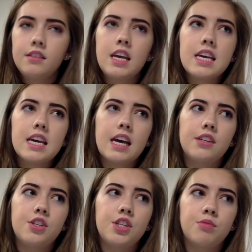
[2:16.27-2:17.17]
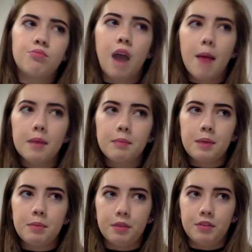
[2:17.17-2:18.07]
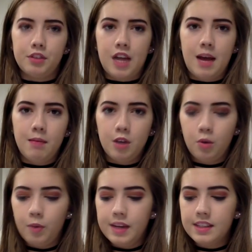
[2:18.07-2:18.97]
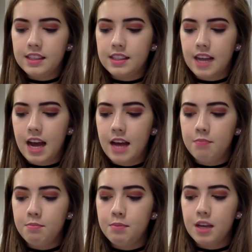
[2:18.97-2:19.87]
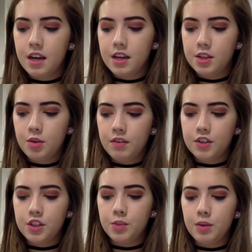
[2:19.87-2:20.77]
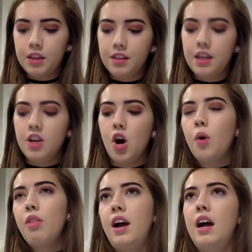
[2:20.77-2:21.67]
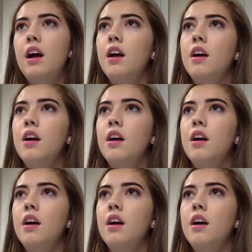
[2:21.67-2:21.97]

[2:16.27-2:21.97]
take it as she's robbing people of their time, wasting time, because whoever she's with, they know that